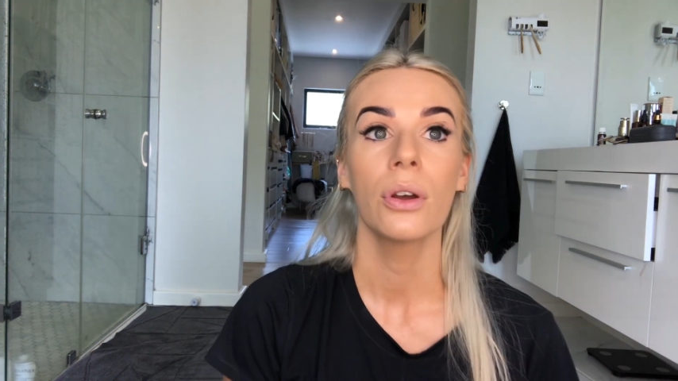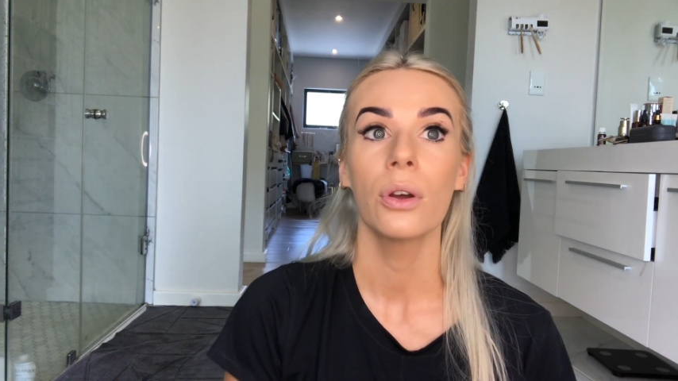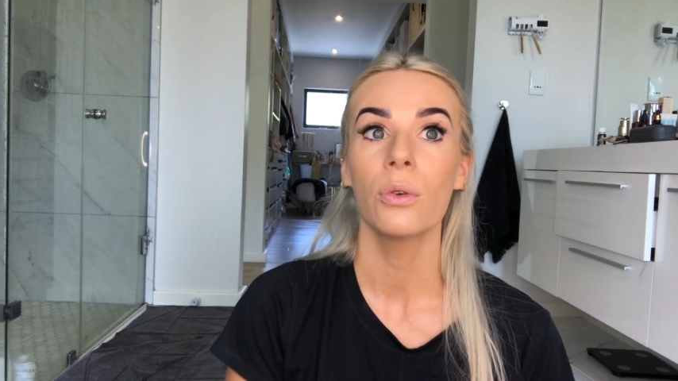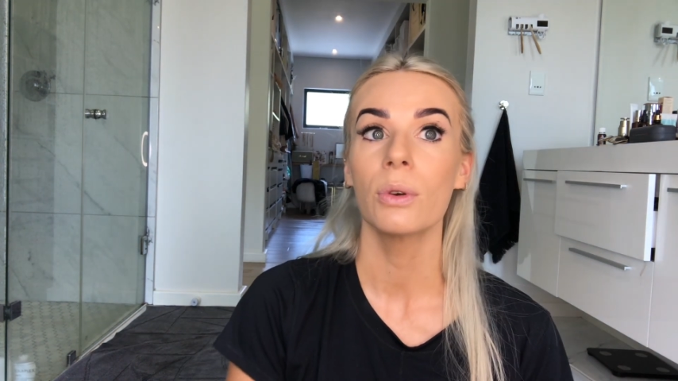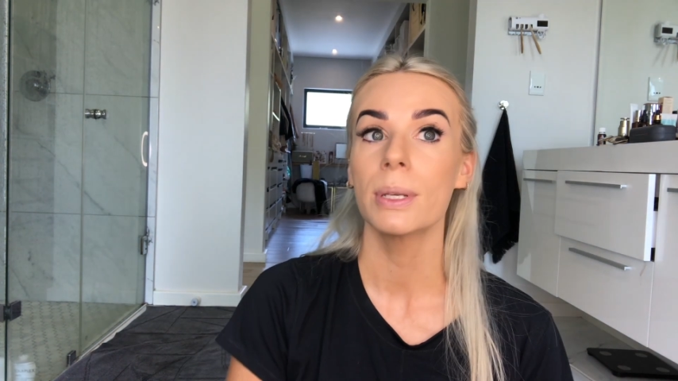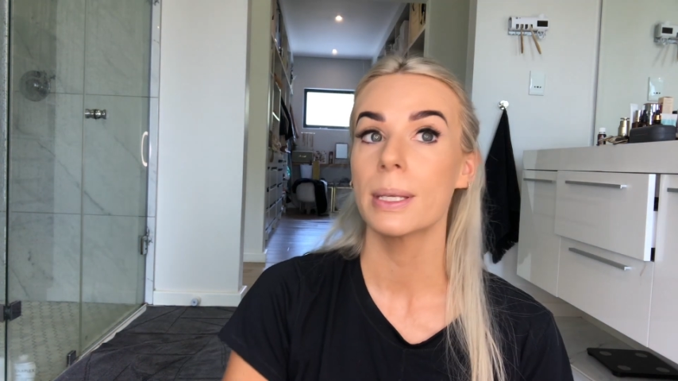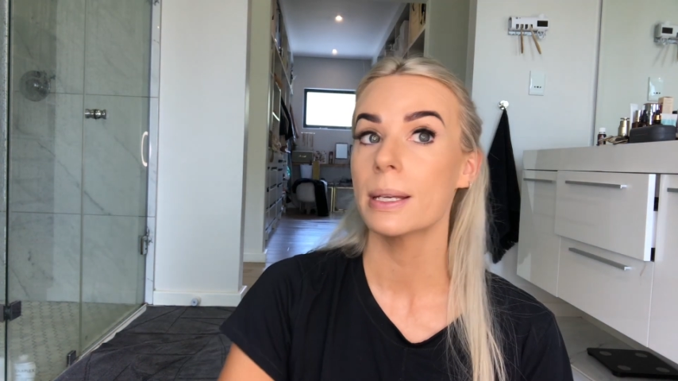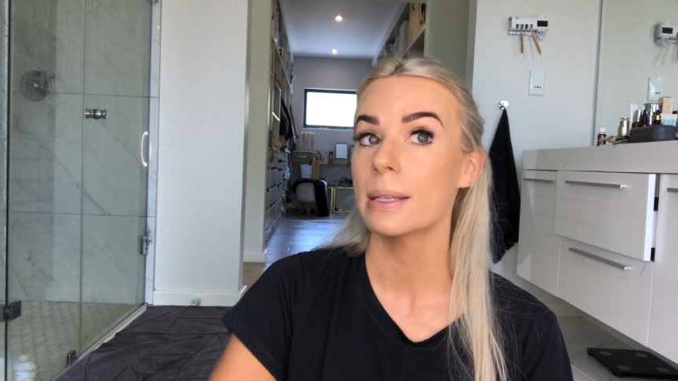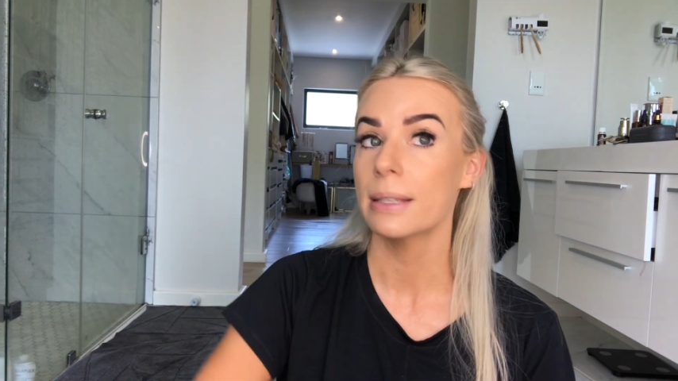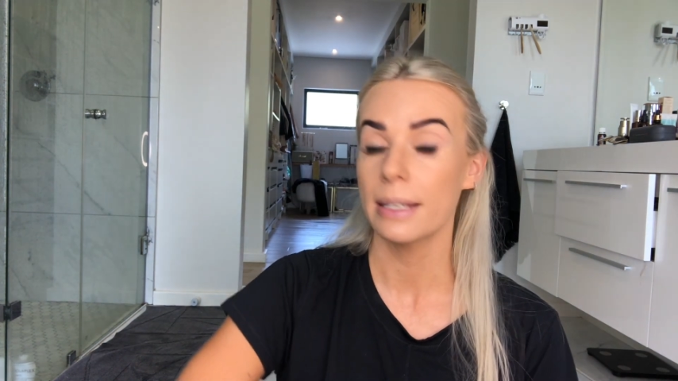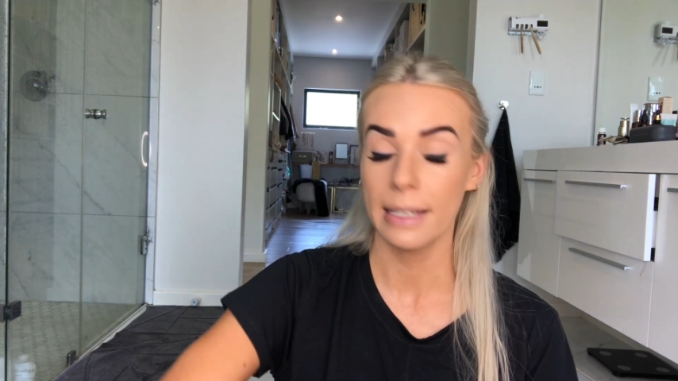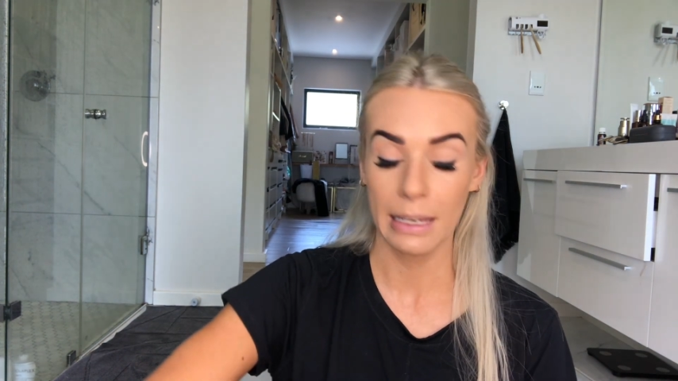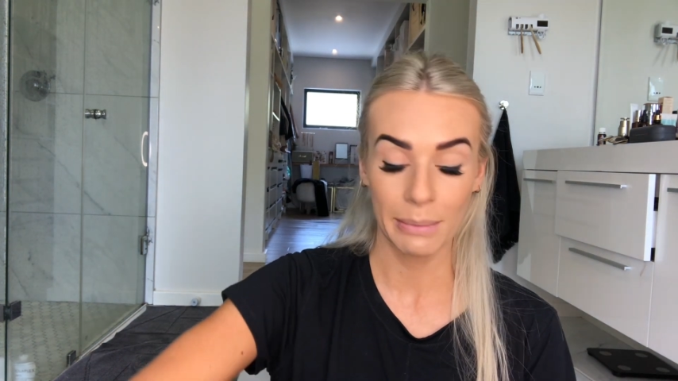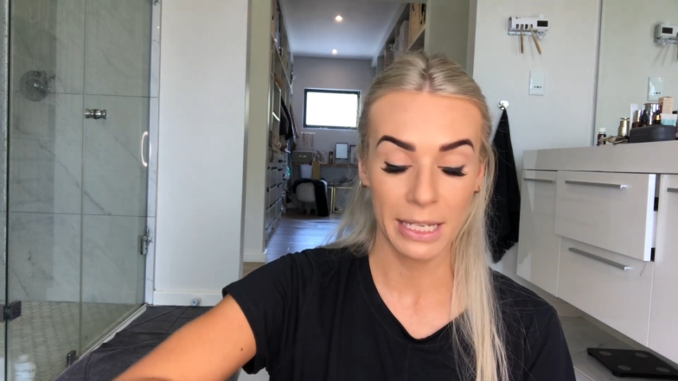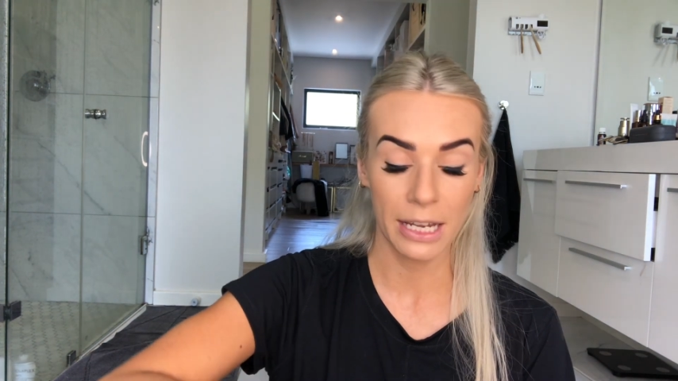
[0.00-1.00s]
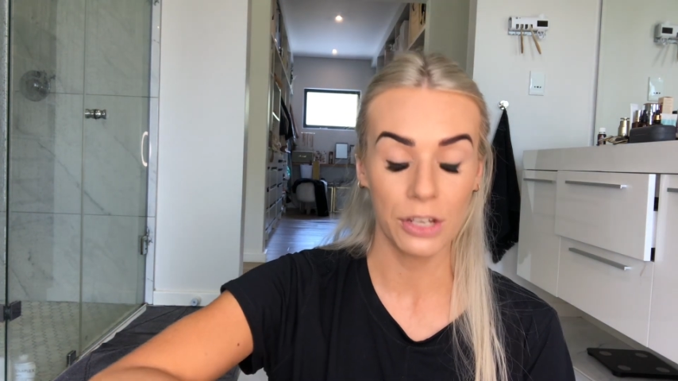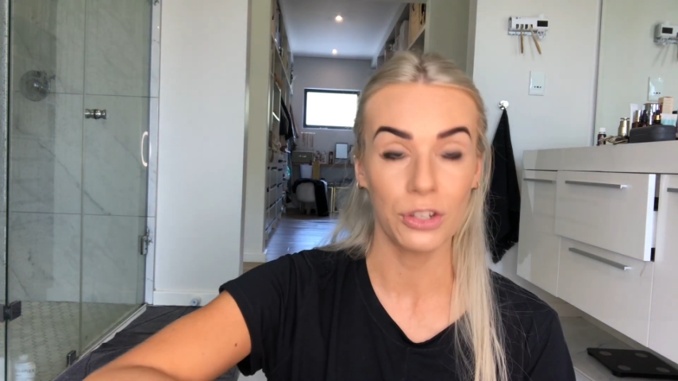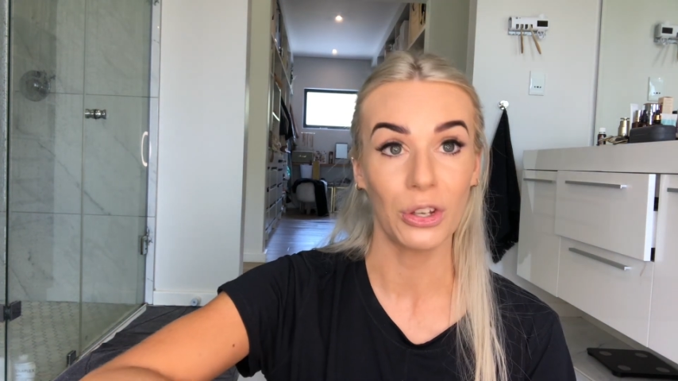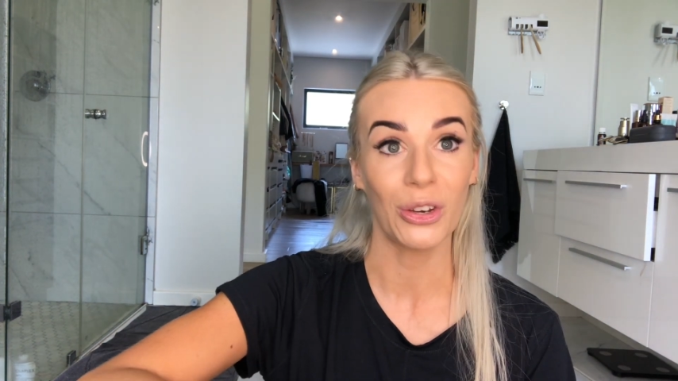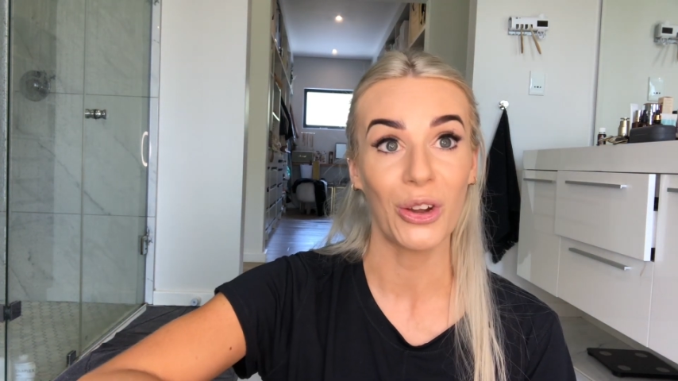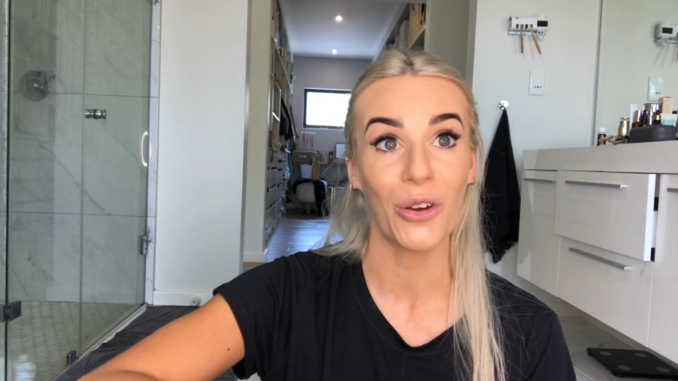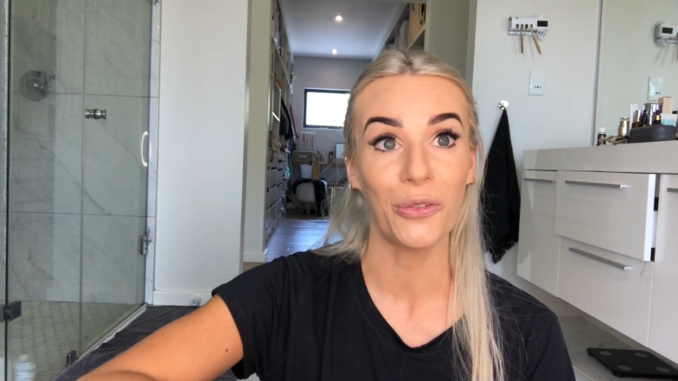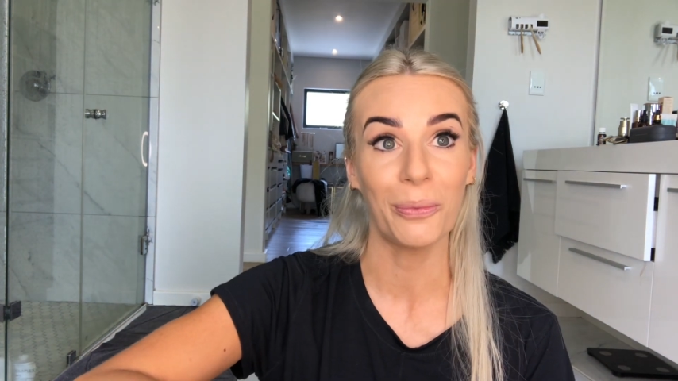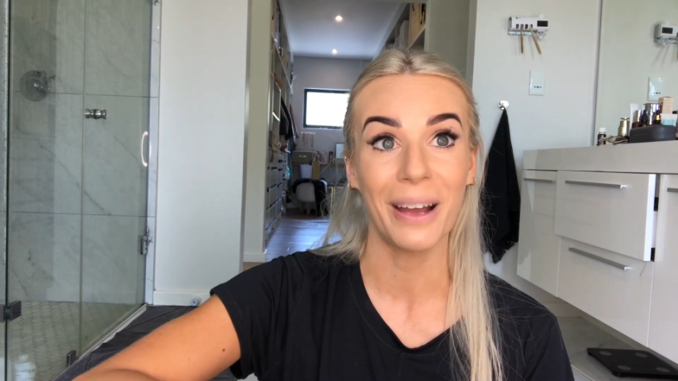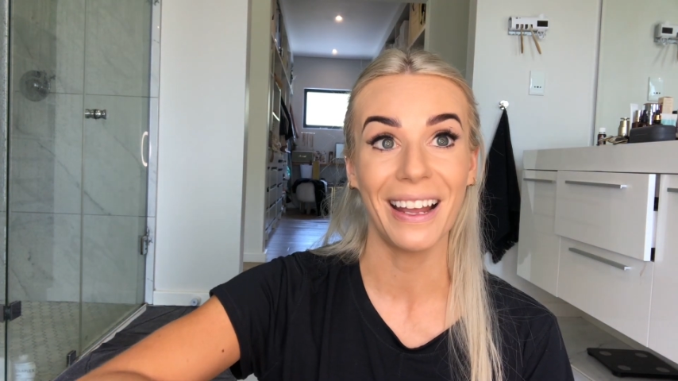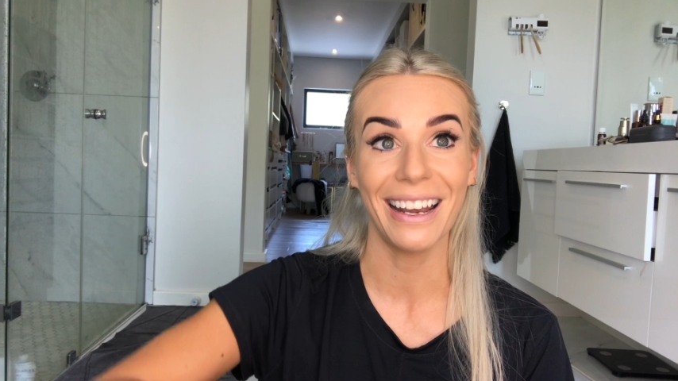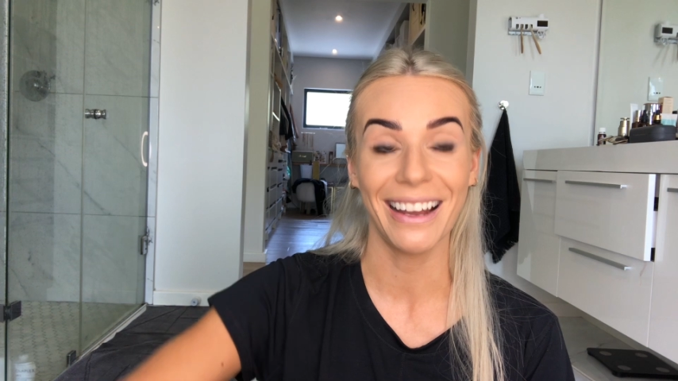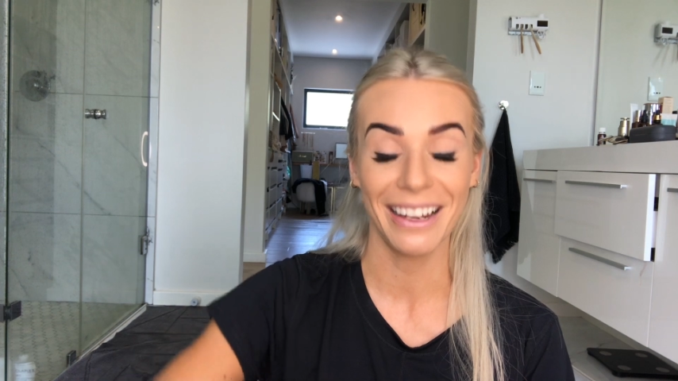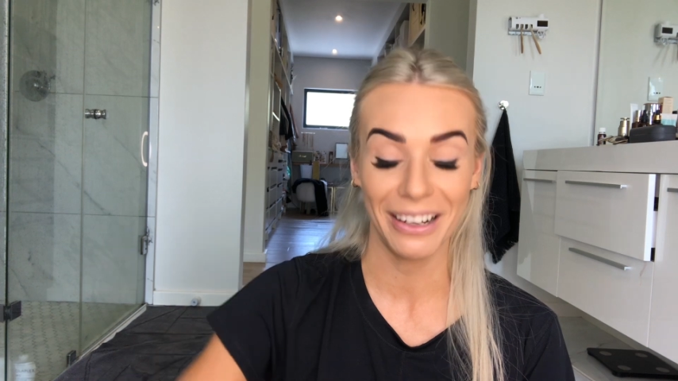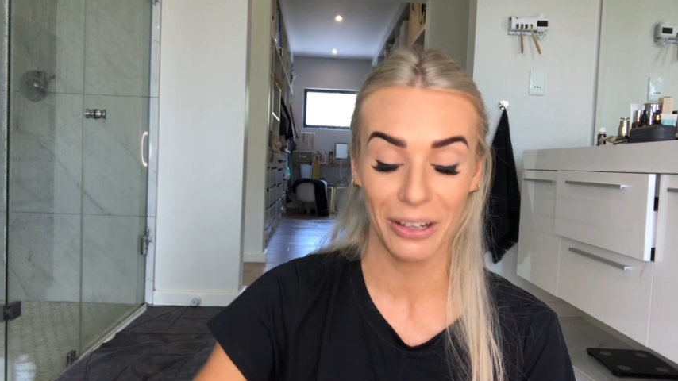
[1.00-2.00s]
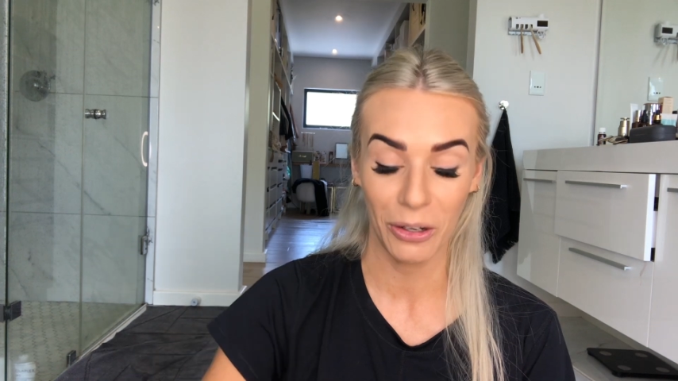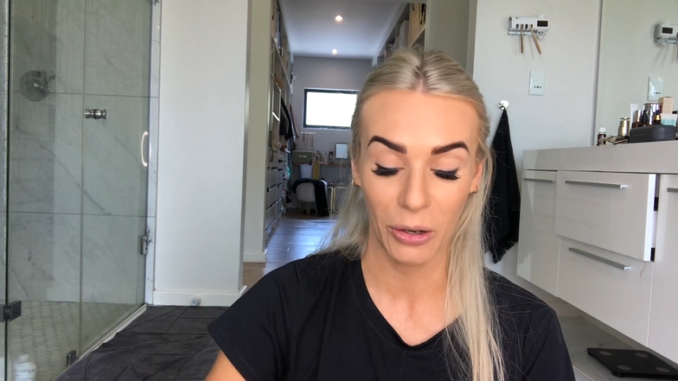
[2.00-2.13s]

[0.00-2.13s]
resist the temptation of my liner